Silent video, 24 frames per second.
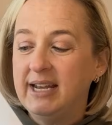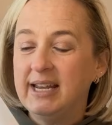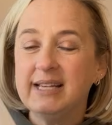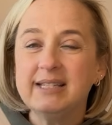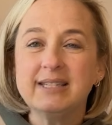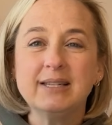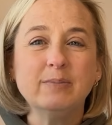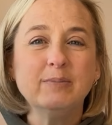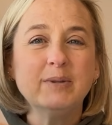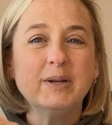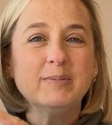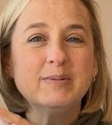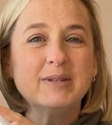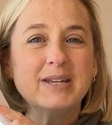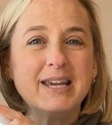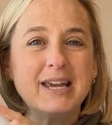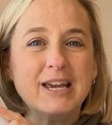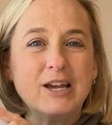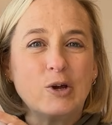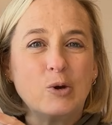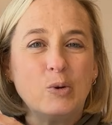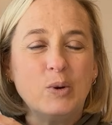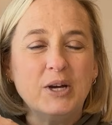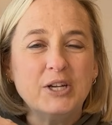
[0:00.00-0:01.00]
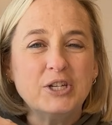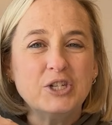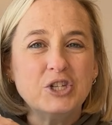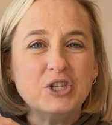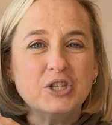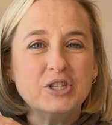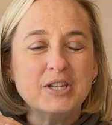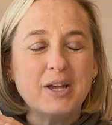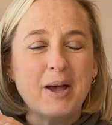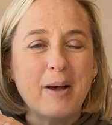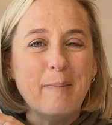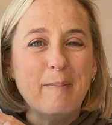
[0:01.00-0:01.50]
Sometimes I get
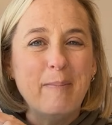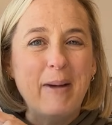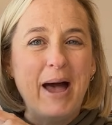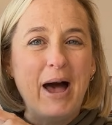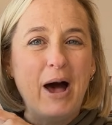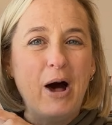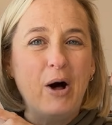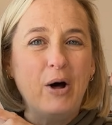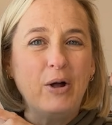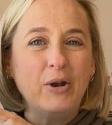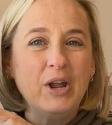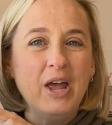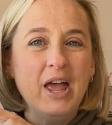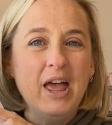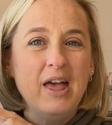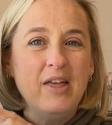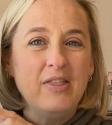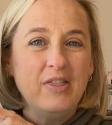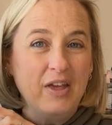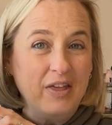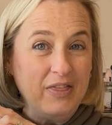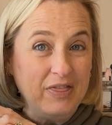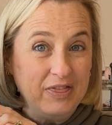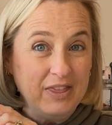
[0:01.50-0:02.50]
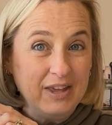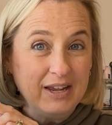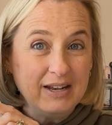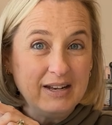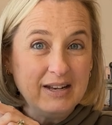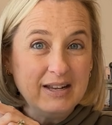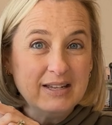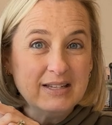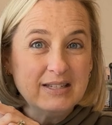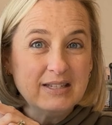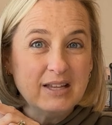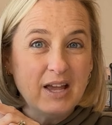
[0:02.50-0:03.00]
questions about the
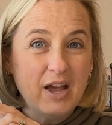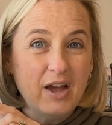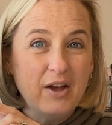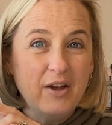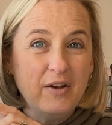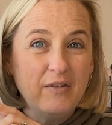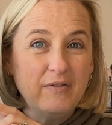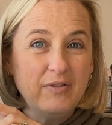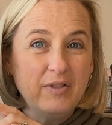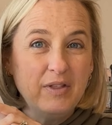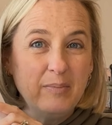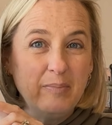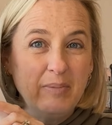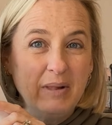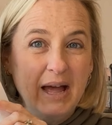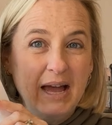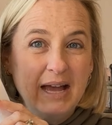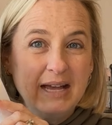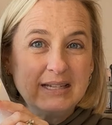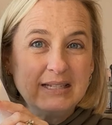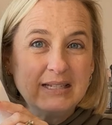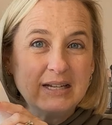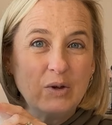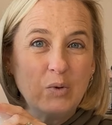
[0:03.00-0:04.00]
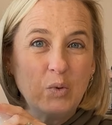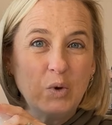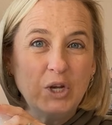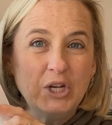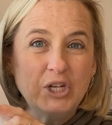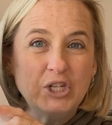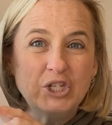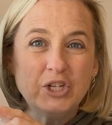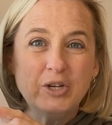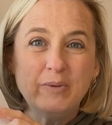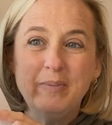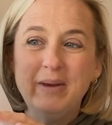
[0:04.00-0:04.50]
thickness of the plastic, what
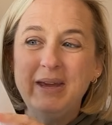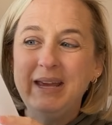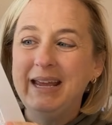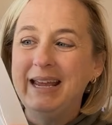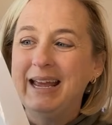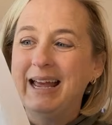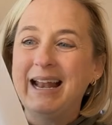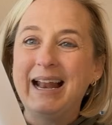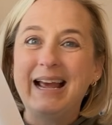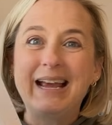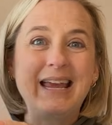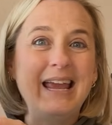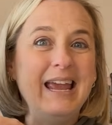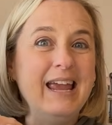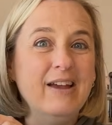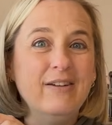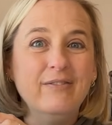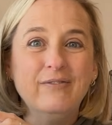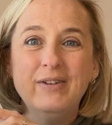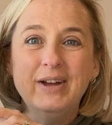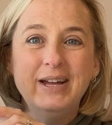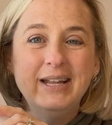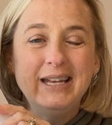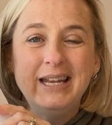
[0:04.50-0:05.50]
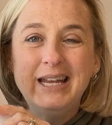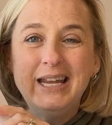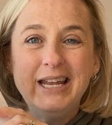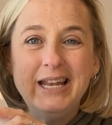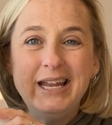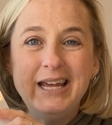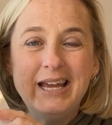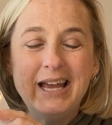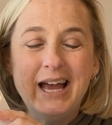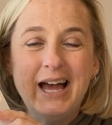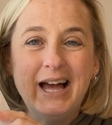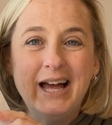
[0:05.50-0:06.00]
it should be, and I can't find
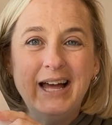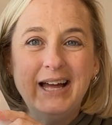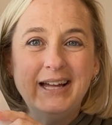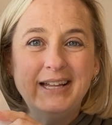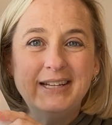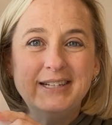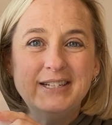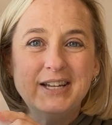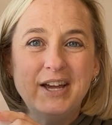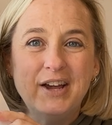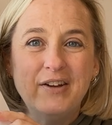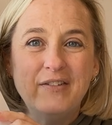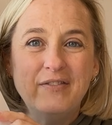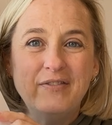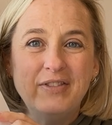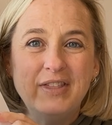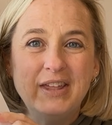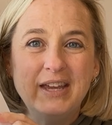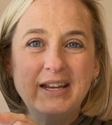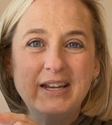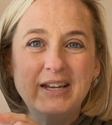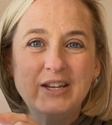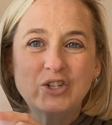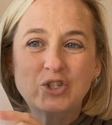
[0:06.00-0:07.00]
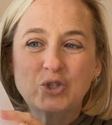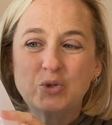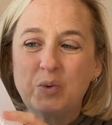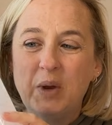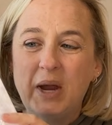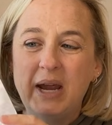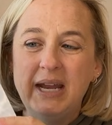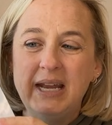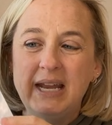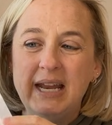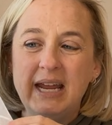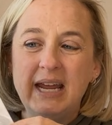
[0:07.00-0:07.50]
any kind of thickness
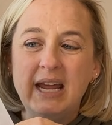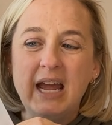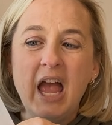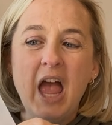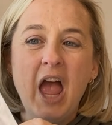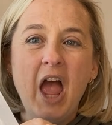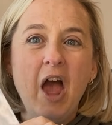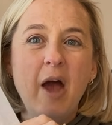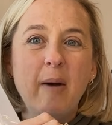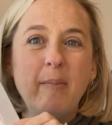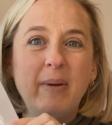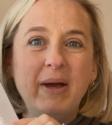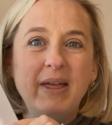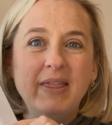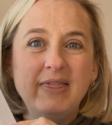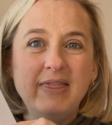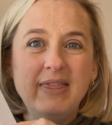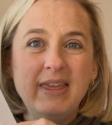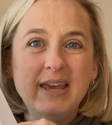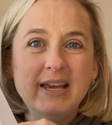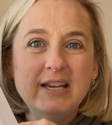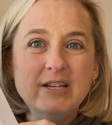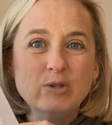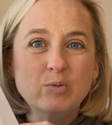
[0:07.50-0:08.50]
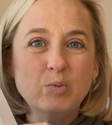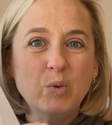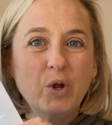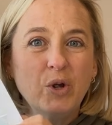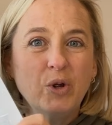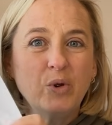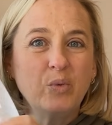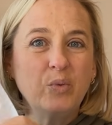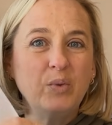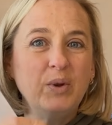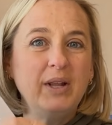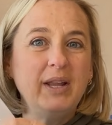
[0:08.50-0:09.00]
rating, but these
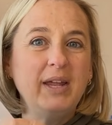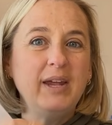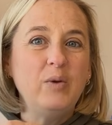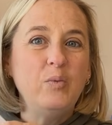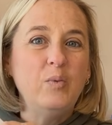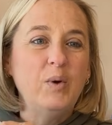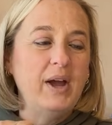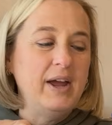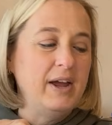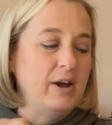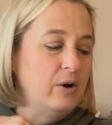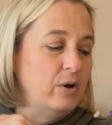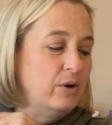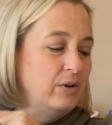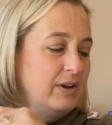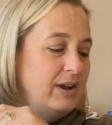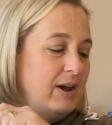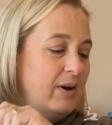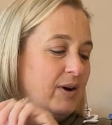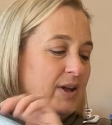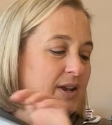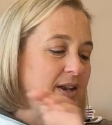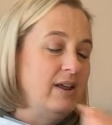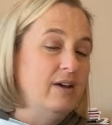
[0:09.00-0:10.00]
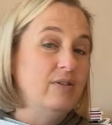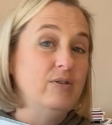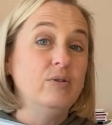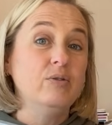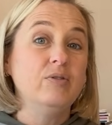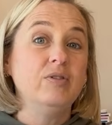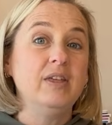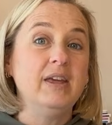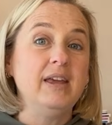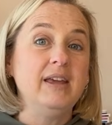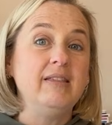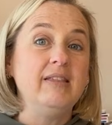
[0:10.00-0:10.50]
work really well. Now, another
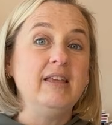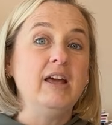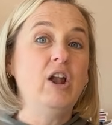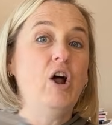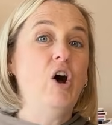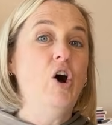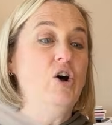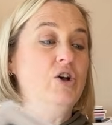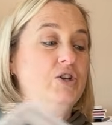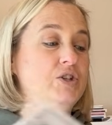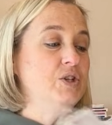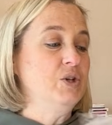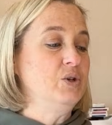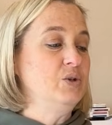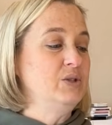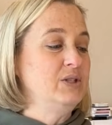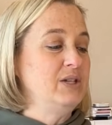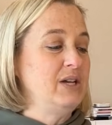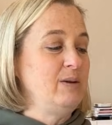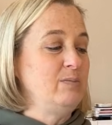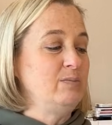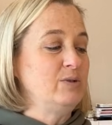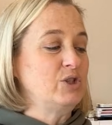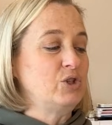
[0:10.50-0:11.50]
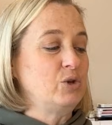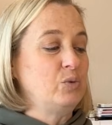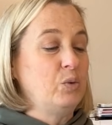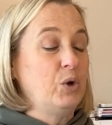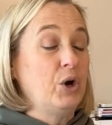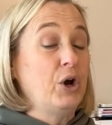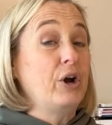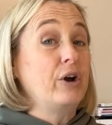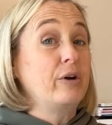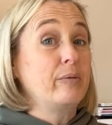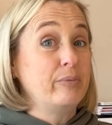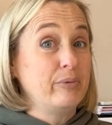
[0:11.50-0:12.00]
thing that also seems to
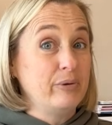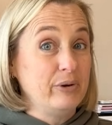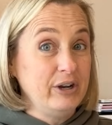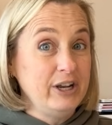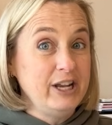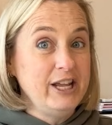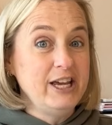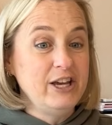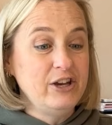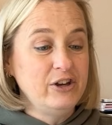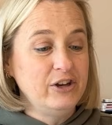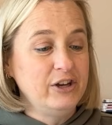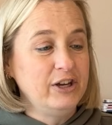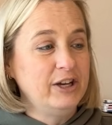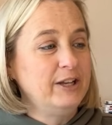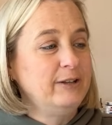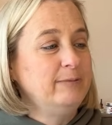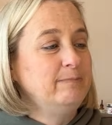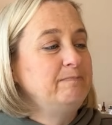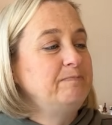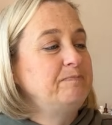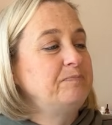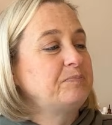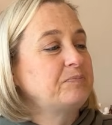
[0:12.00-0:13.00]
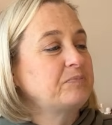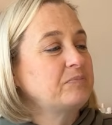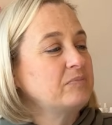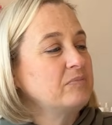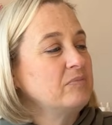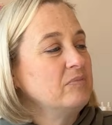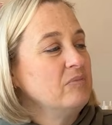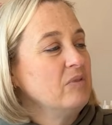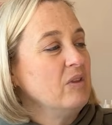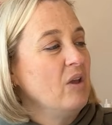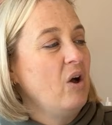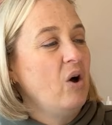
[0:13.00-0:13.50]
work pretty good
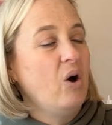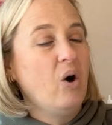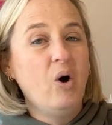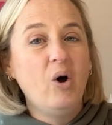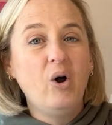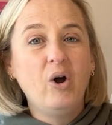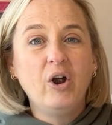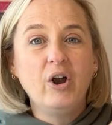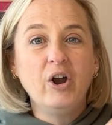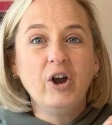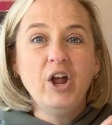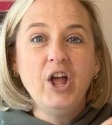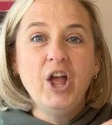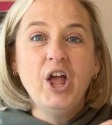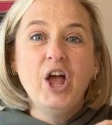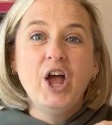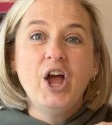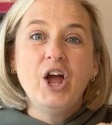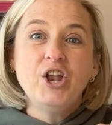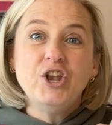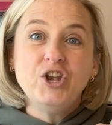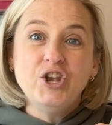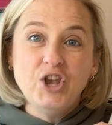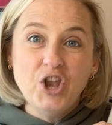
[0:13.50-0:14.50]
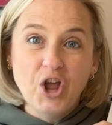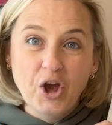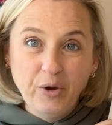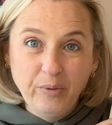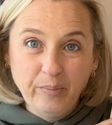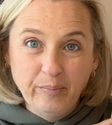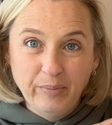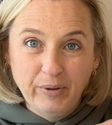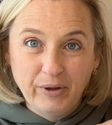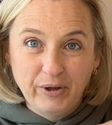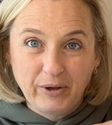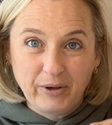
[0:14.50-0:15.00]
are
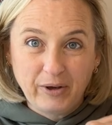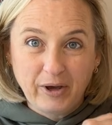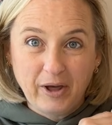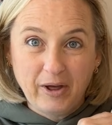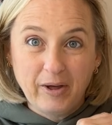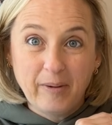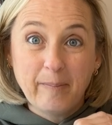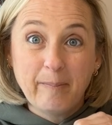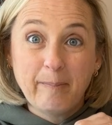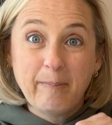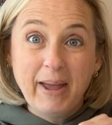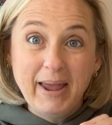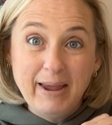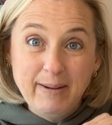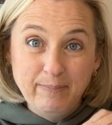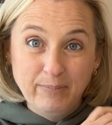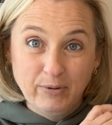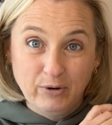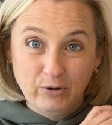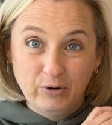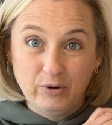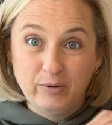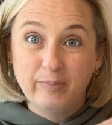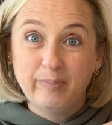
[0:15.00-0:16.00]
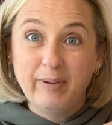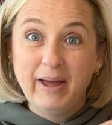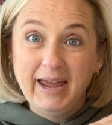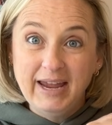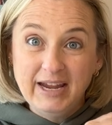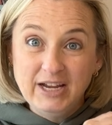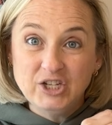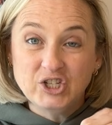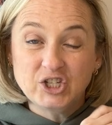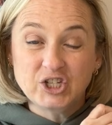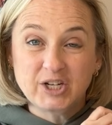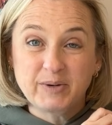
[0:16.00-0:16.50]
notebook paper
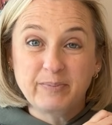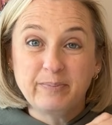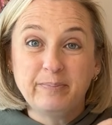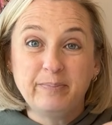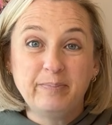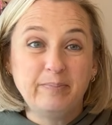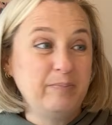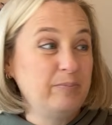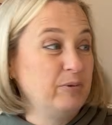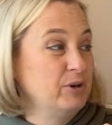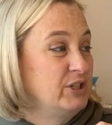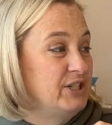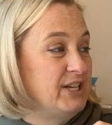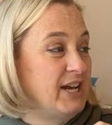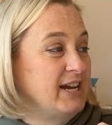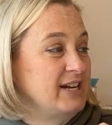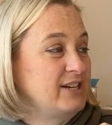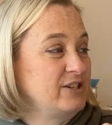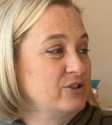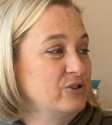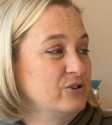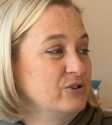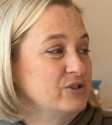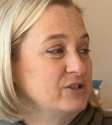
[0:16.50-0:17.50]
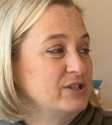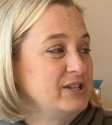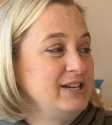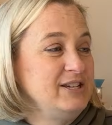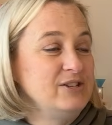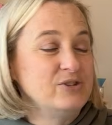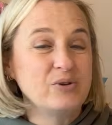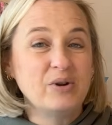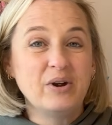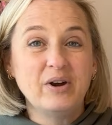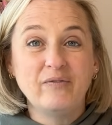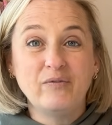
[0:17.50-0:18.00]
page protectors.
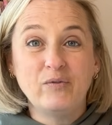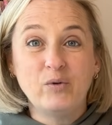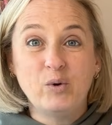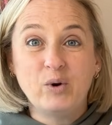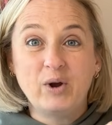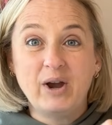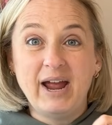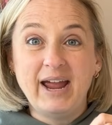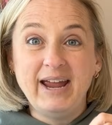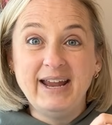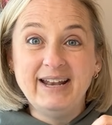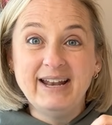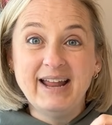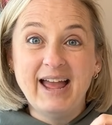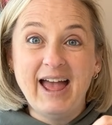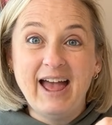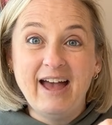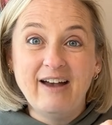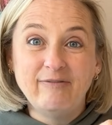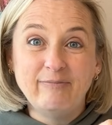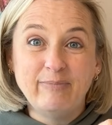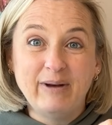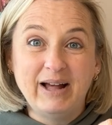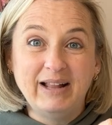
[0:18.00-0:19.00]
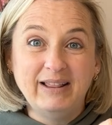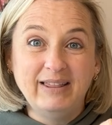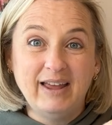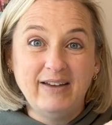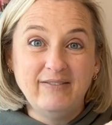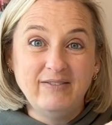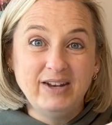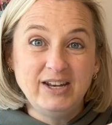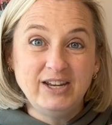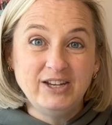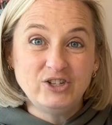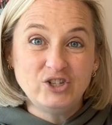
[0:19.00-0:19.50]
These are for 8.5 by
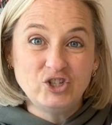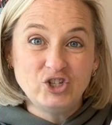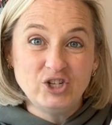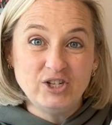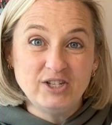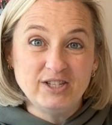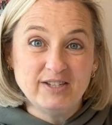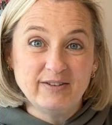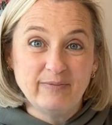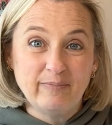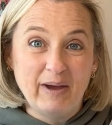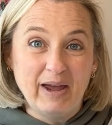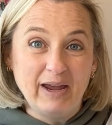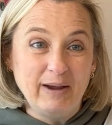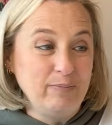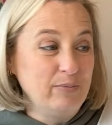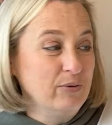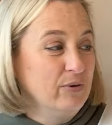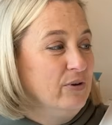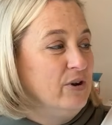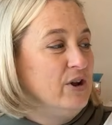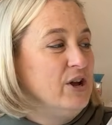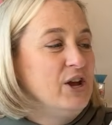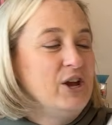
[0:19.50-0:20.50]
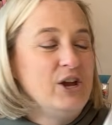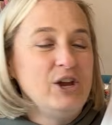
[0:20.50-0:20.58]
11-inch sheets of paper.